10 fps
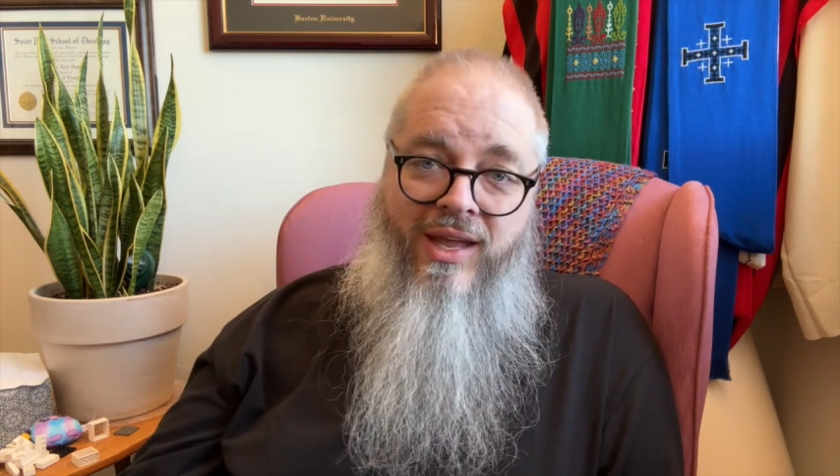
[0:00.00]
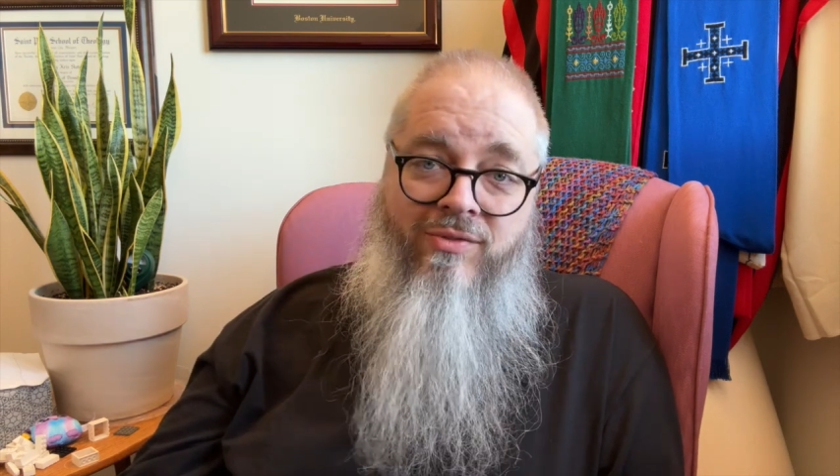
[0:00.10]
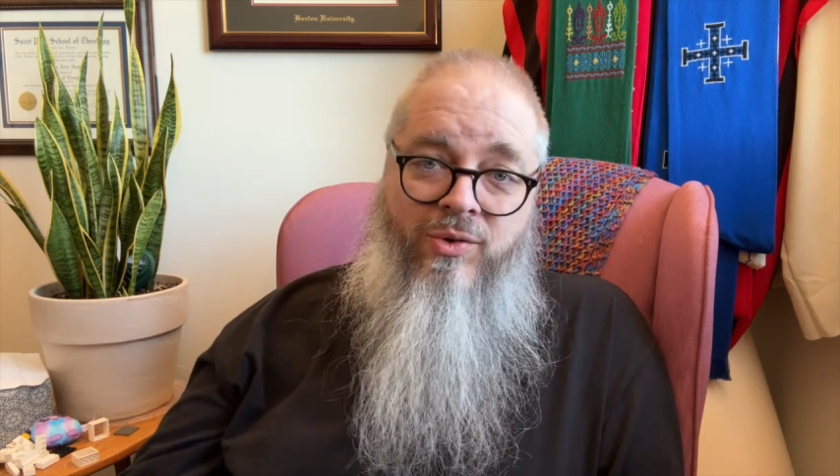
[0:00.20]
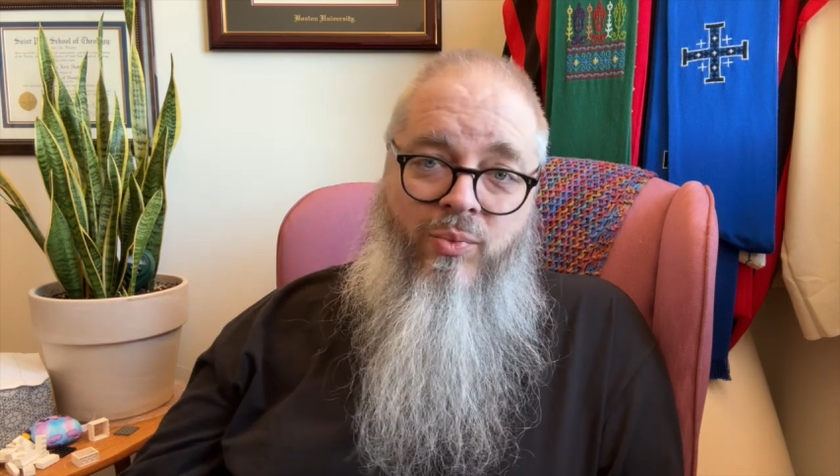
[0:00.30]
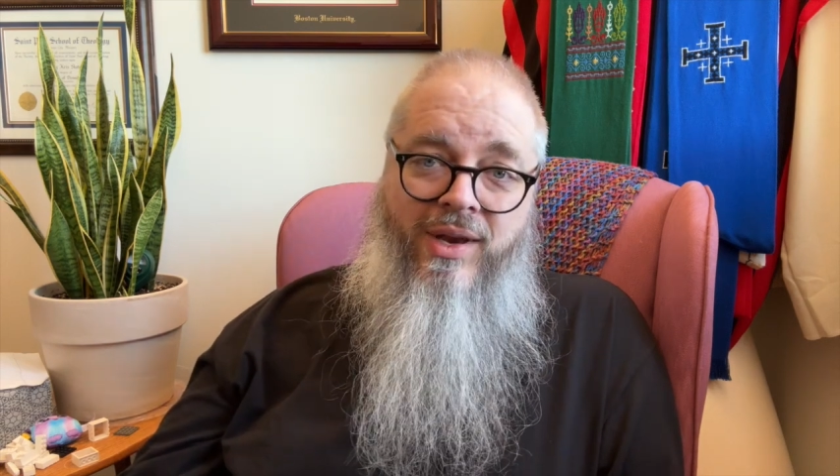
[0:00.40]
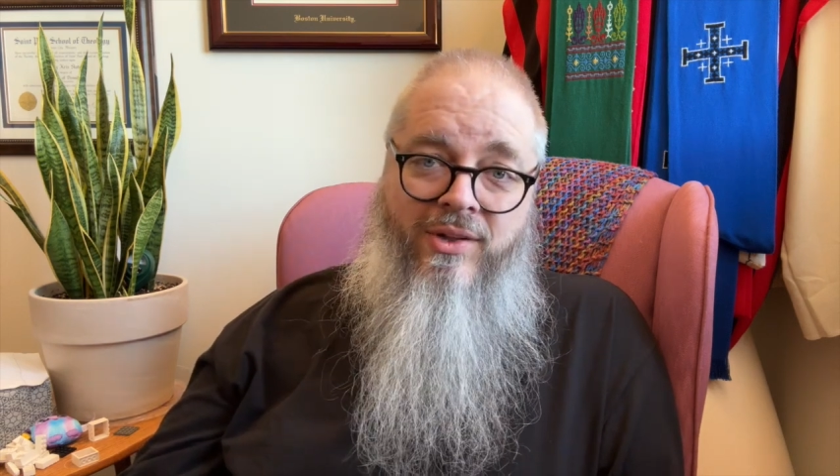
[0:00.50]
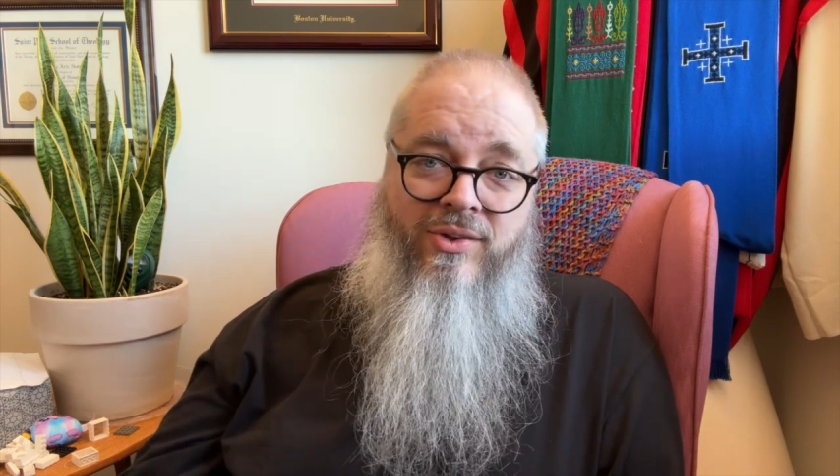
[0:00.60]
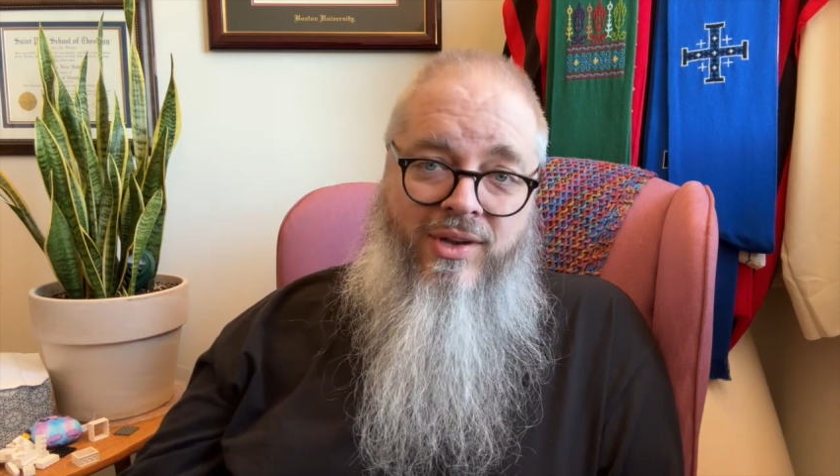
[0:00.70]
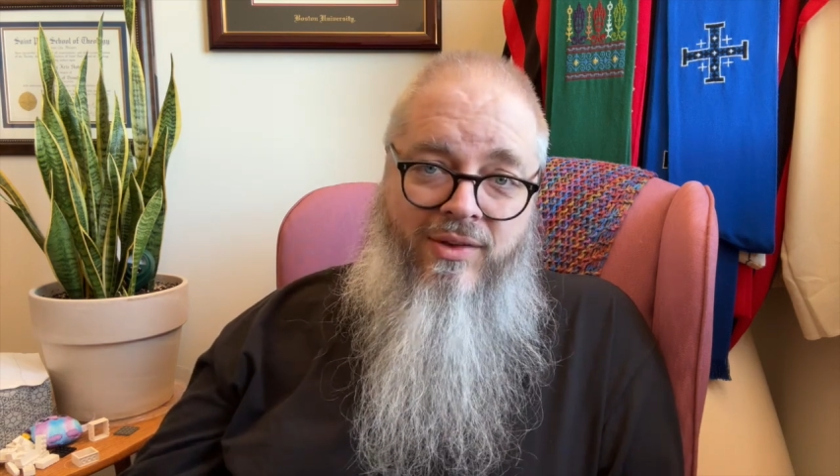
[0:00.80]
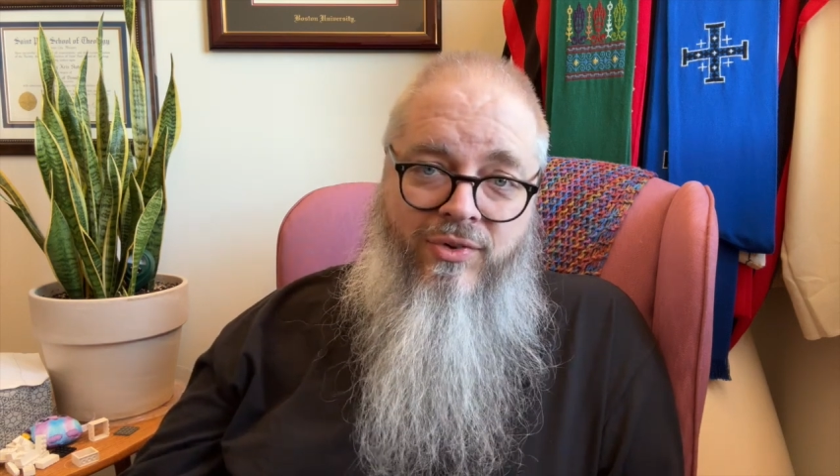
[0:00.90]
even when
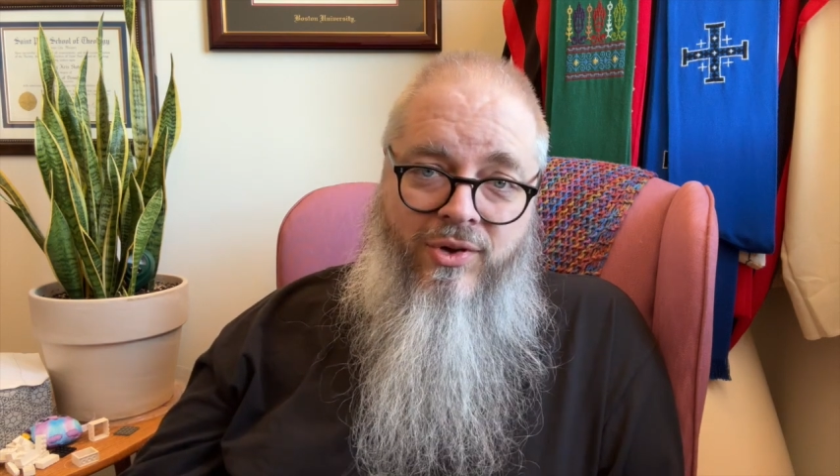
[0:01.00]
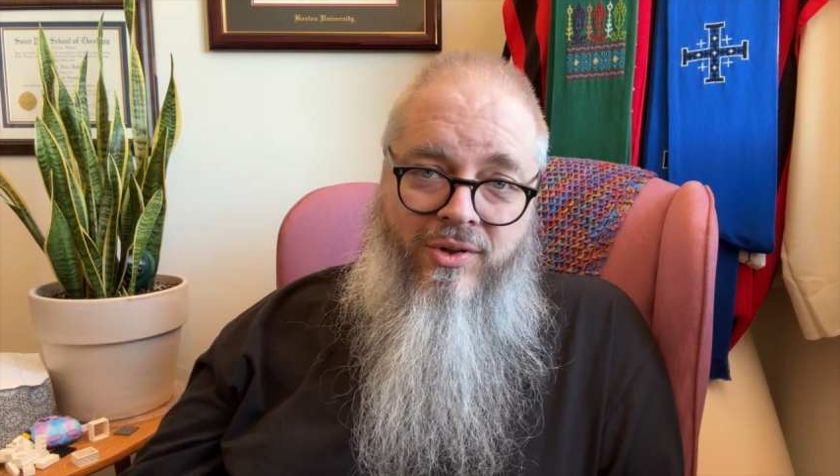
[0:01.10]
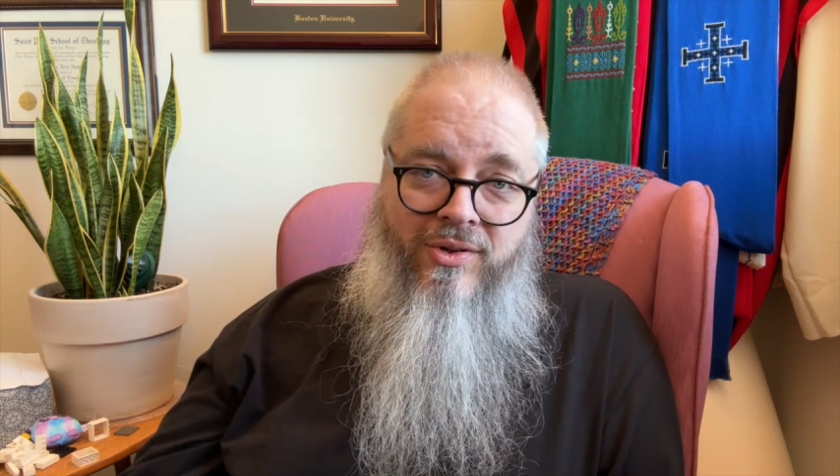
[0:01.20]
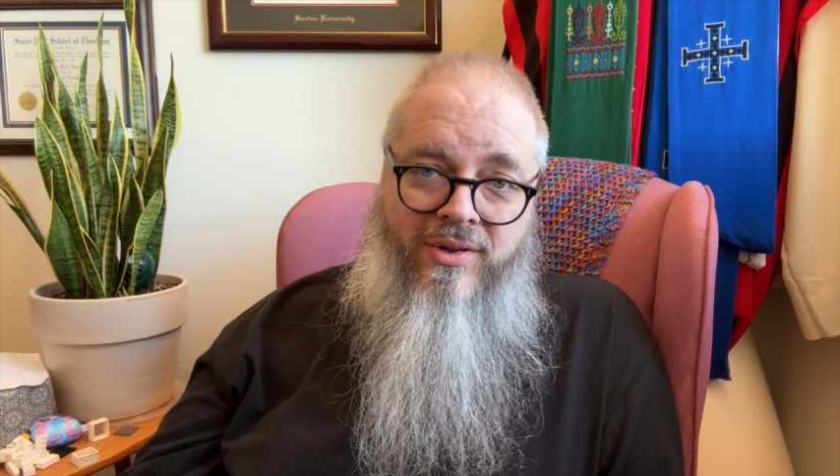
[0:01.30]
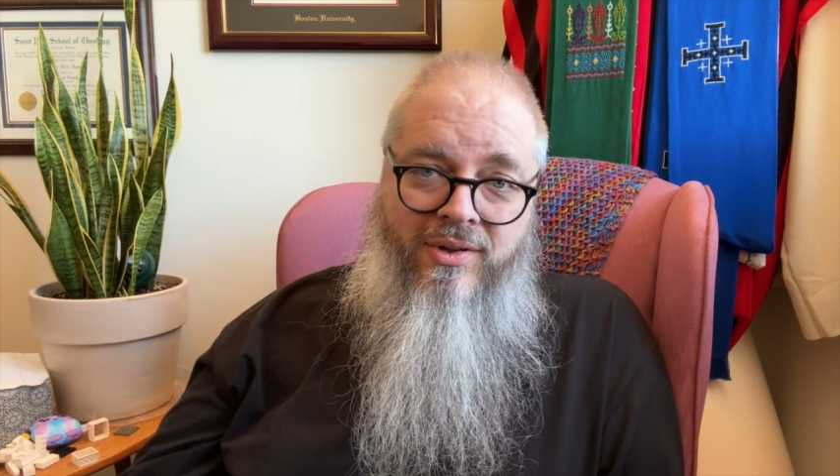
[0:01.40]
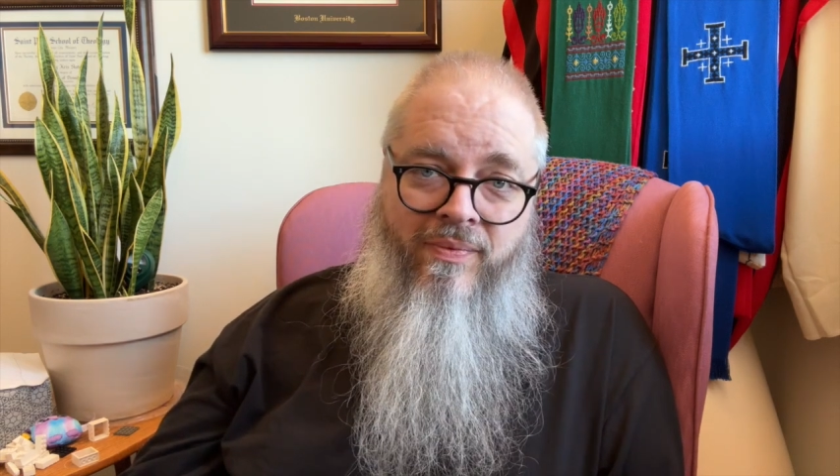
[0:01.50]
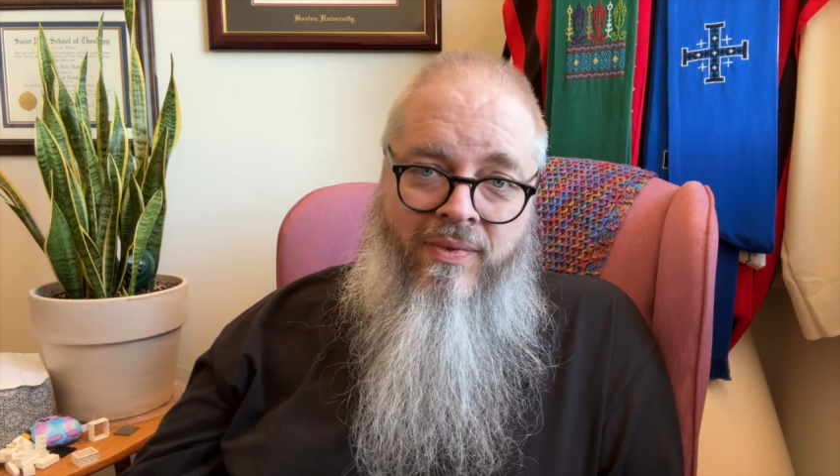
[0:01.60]
it's difficult,